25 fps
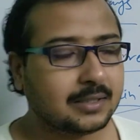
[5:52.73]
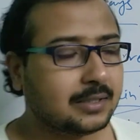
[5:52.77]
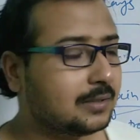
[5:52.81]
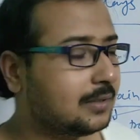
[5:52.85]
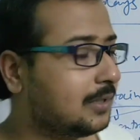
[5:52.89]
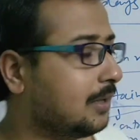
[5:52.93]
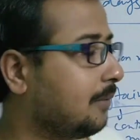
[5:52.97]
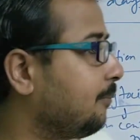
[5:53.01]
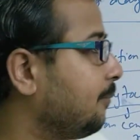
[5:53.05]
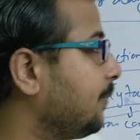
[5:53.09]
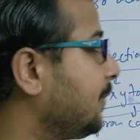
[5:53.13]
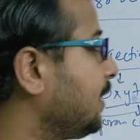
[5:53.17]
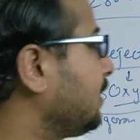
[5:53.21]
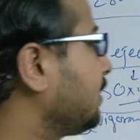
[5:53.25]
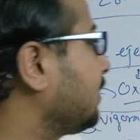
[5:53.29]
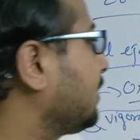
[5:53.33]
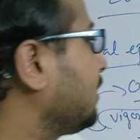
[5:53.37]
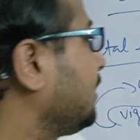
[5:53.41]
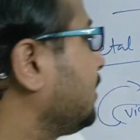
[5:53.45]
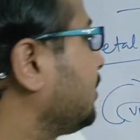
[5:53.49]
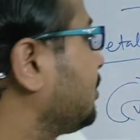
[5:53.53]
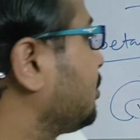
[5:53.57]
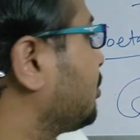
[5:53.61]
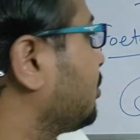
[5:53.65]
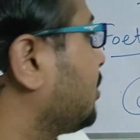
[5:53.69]
the milk
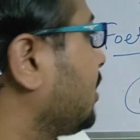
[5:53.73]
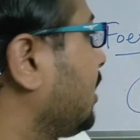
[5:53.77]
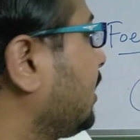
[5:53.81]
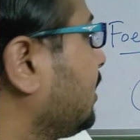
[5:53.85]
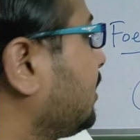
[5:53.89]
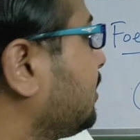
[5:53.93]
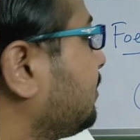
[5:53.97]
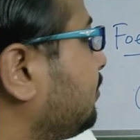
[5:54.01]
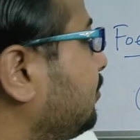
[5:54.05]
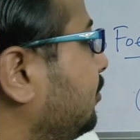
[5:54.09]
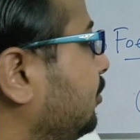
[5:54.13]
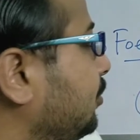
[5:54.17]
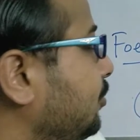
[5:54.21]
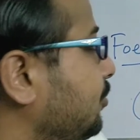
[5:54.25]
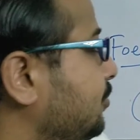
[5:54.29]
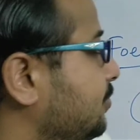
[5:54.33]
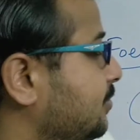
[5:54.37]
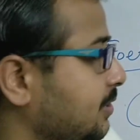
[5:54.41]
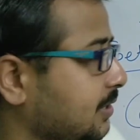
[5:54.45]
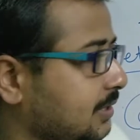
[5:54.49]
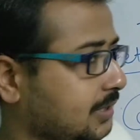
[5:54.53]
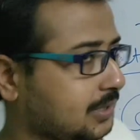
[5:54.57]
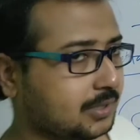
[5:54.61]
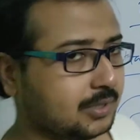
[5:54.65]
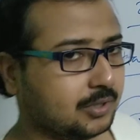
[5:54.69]
starts
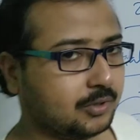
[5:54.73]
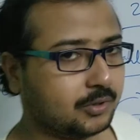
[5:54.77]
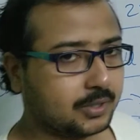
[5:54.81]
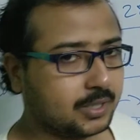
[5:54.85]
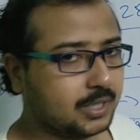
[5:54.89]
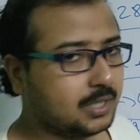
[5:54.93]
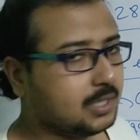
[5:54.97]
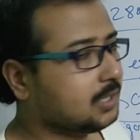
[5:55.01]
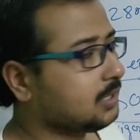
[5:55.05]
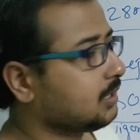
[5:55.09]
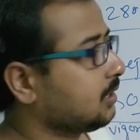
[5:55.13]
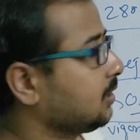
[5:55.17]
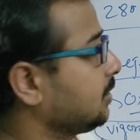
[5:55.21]
producing. Okay,